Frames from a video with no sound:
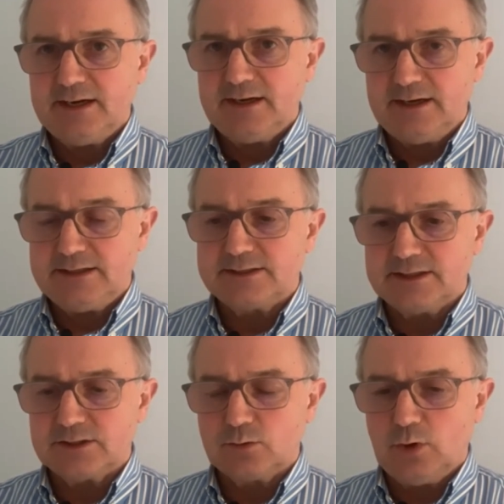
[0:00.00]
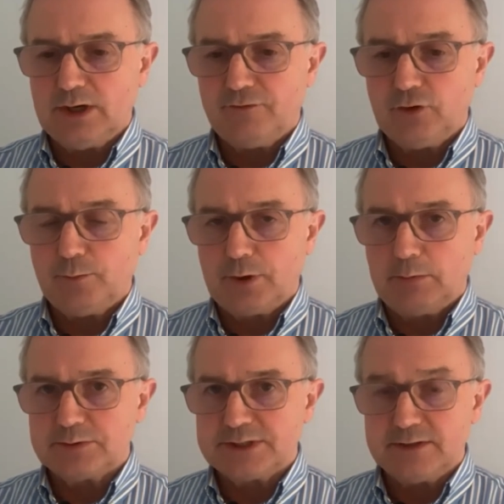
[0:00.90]
sees quite a few
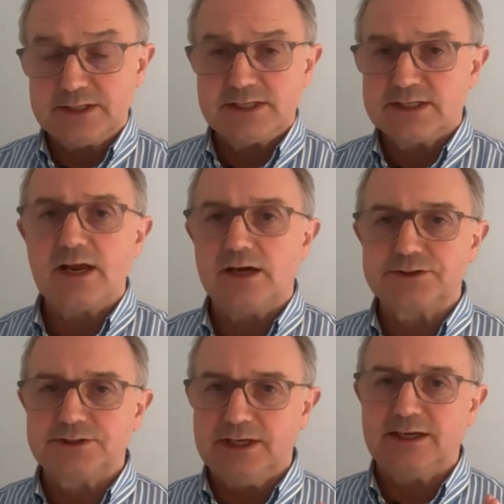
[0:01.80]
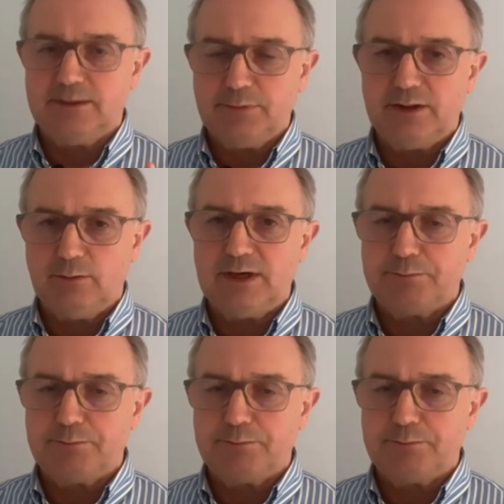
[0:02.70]
problems here. This isn't us digging, by the way.